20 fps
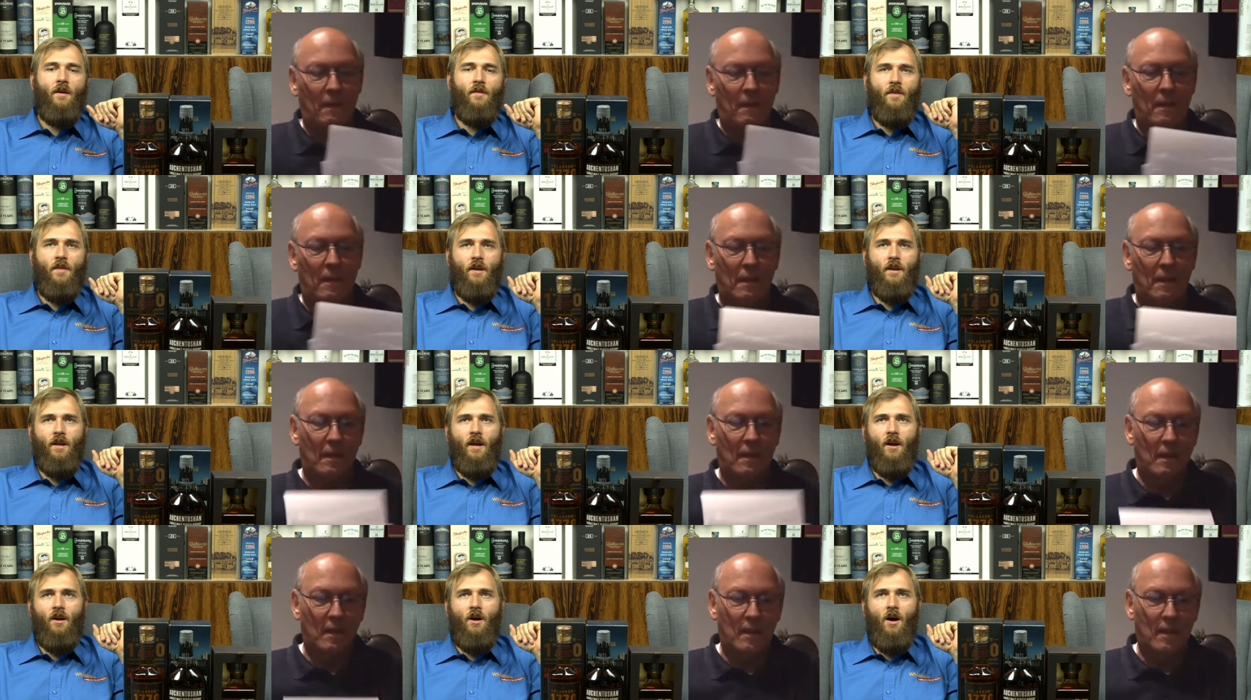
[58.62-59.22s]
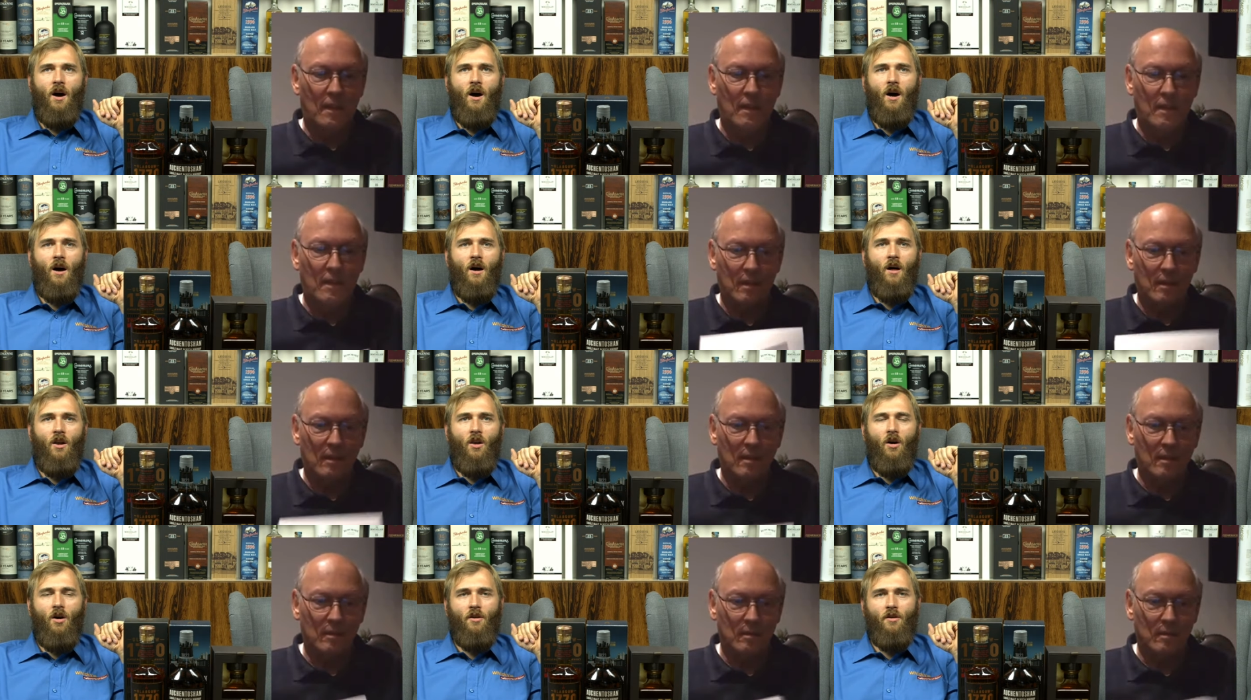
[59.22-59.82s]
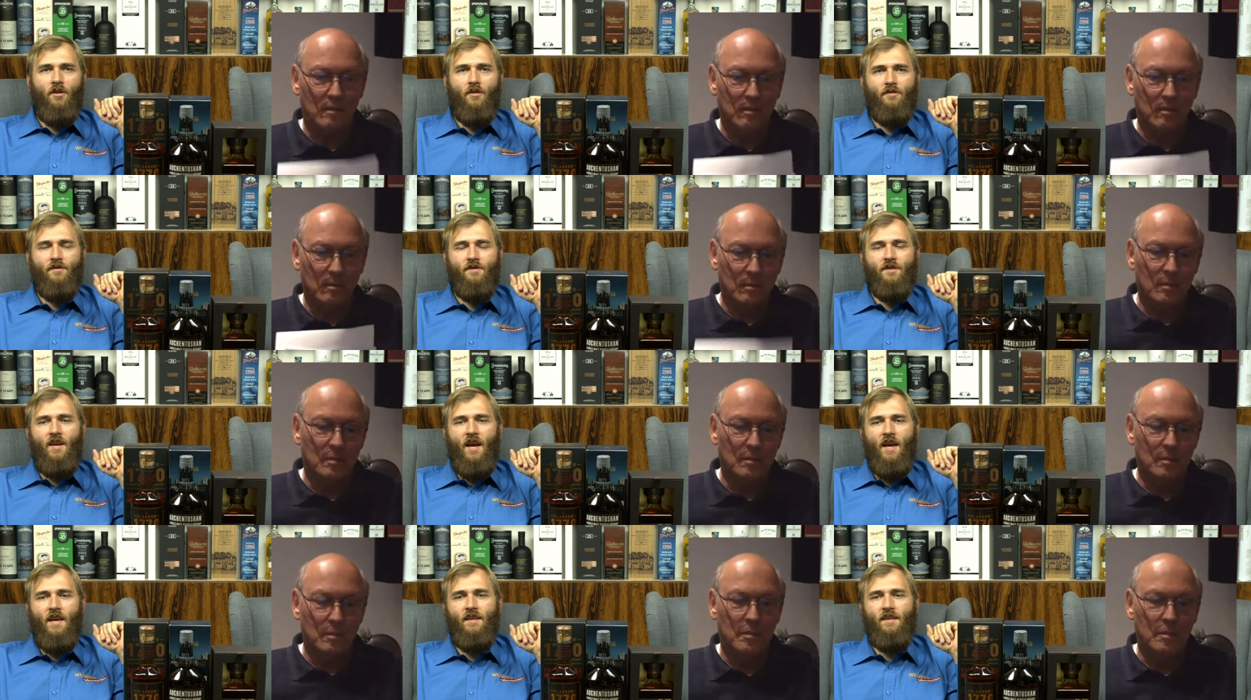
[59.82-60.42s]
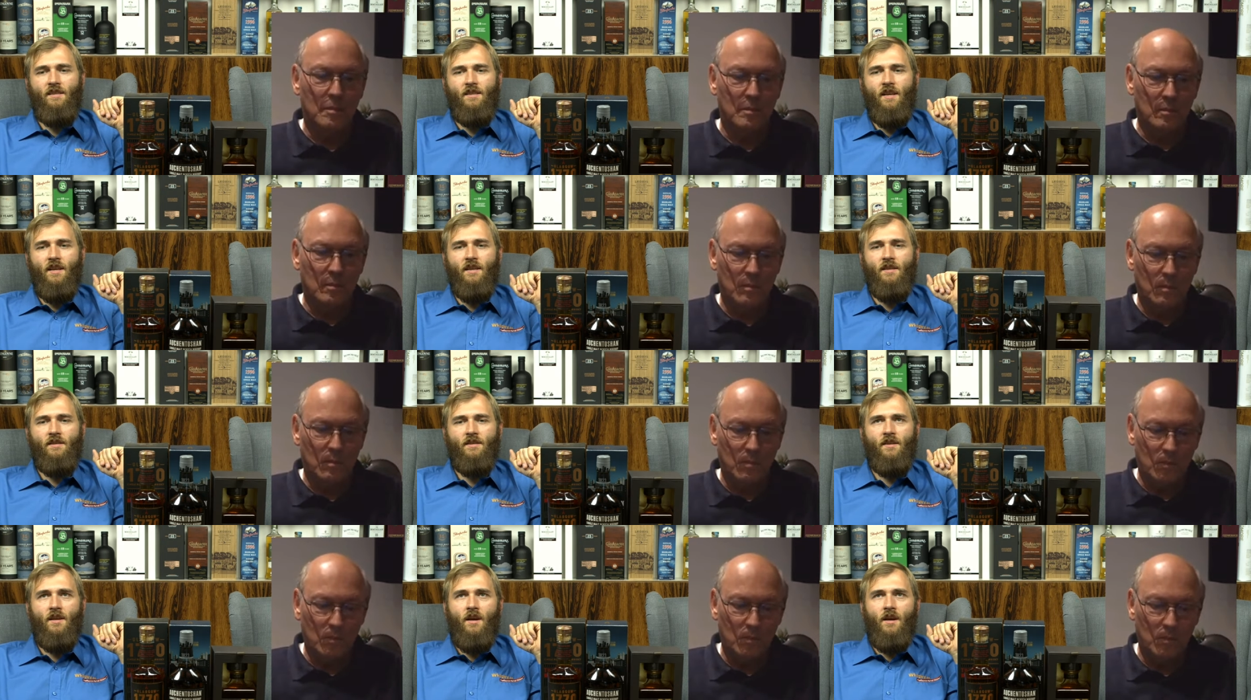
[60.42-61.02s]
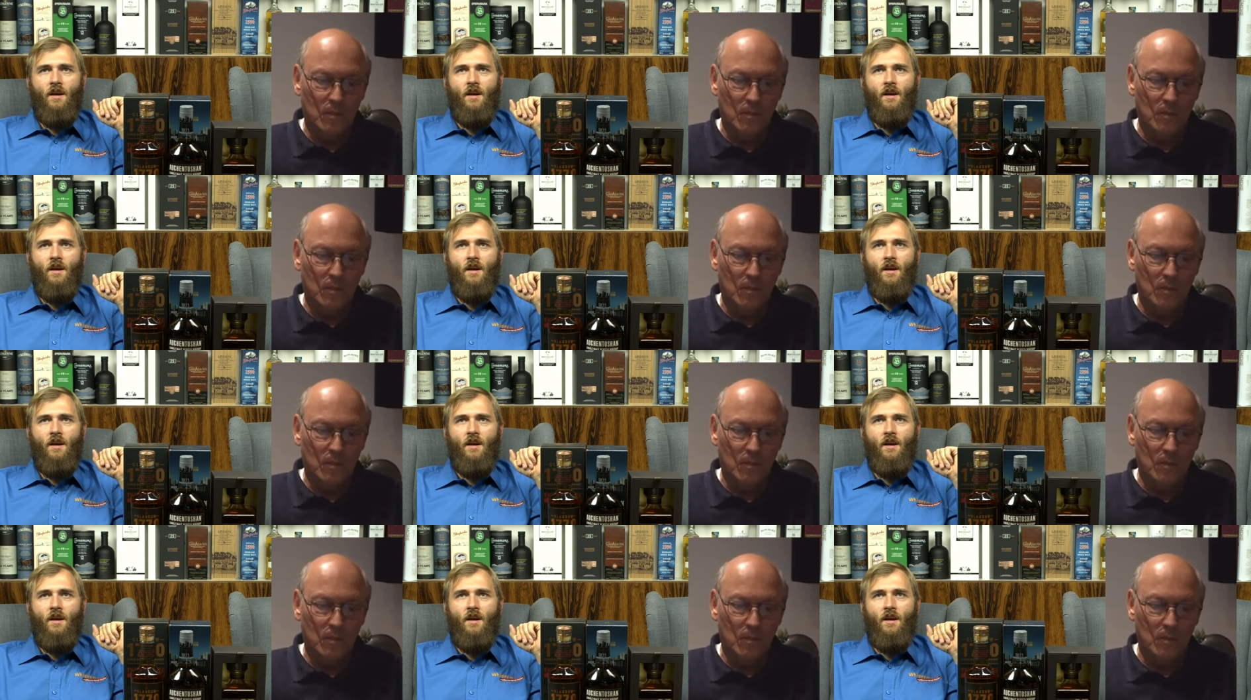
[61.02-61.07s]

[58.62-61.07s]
Speaker 1: that there are a lot of tastings